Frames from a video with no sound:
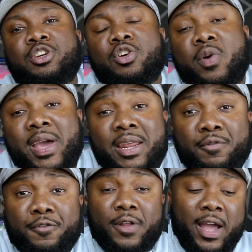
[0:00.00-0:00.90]
just gonna go ahead
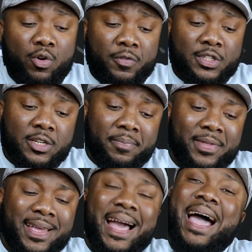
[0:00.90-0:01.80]
and fly over
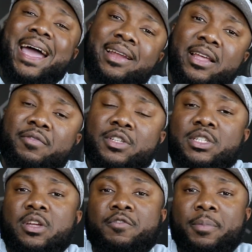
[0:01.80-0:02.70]
some high-level
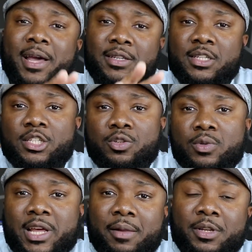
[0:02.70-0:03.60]
stuff about these two
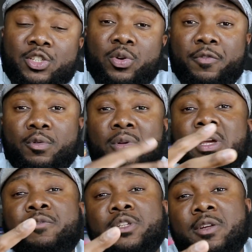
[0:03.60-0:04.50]
tablets. So if you're
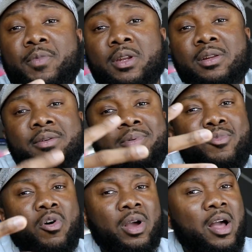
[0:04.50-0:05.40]
looking for something a little bit
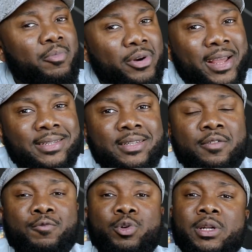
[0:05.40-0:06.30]
more
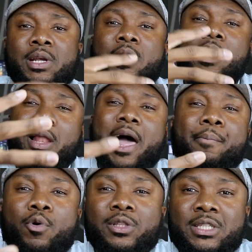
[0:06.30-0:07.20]
comprehensive with a
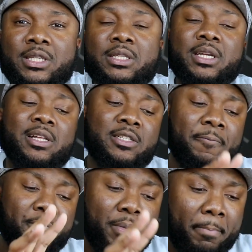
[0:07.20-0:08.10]
lot more details,
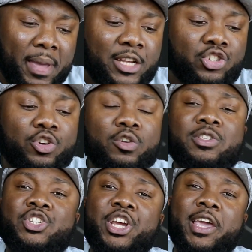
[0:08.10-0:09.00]
make sure
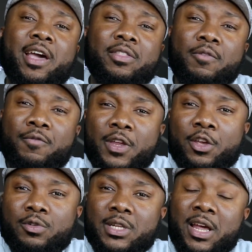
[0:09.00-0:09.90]
to check out the
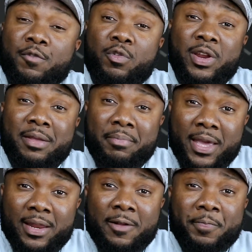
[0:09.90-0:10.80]
videos that I've already
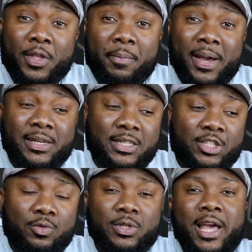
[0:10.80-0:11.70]
made about these
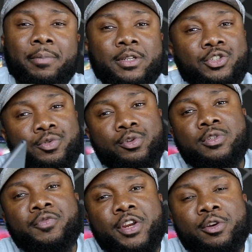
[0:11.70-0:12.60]
two tablets. You know,
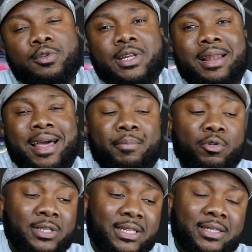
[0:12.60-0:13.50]
those videos are a lot
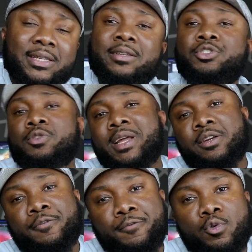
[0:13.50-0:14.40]
more detailed, you know, like
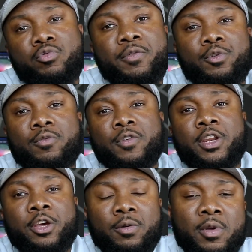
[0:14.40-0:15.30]
the full review
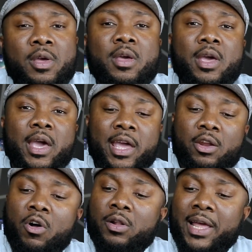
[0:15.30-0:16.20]
video and
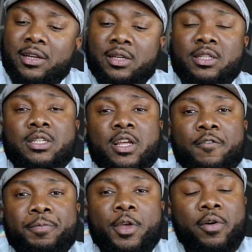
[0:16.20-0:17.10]
all that good
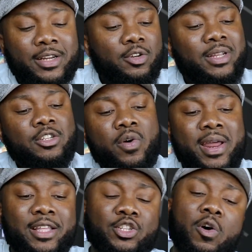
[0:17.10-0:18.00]
stuff. All right, so let's go ahead and